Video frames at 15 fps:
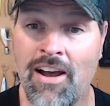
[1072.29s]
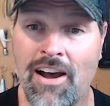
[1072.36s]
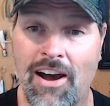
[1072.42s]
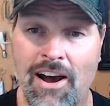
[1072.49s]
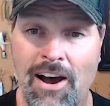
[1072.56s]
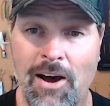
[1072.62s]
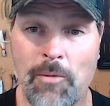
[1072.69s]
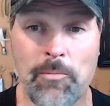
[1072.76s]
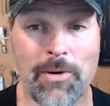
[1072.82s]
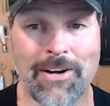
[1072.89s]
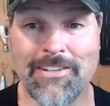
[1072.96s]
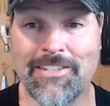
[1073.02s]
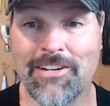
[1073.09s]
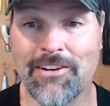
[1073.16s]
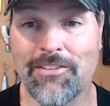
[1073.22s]
But
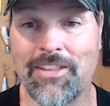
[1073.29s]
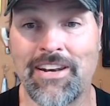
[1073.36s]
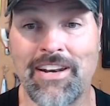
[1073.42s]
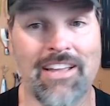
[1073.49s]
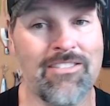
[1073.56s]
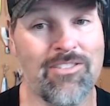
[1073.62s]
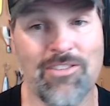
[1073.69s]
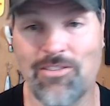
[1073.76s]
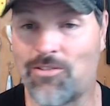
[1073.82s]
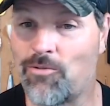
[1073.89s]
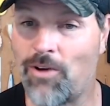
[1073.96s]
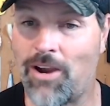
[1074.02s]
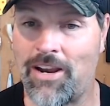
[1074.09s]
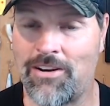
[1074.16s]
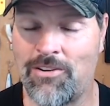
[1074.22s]
until then, that's just
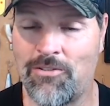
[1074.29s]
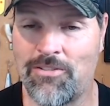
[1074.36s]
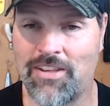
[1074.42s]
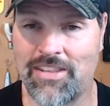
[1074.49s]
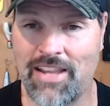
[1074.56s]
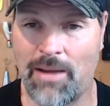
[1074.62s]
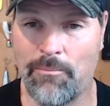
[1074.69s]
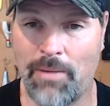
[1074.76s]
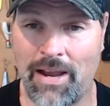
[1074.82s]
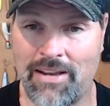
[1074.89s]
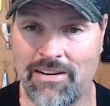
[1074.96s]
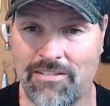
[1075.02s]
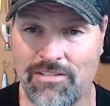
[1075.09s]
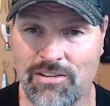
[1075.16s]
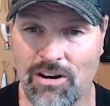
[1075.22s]
great news that bite
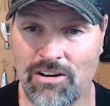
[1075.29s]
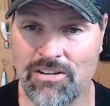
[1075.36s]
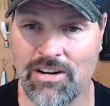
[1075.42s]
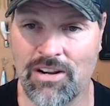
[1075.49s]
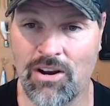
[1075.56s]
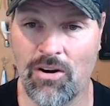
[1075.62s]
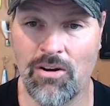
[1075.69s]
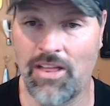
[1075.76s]
is starting to go.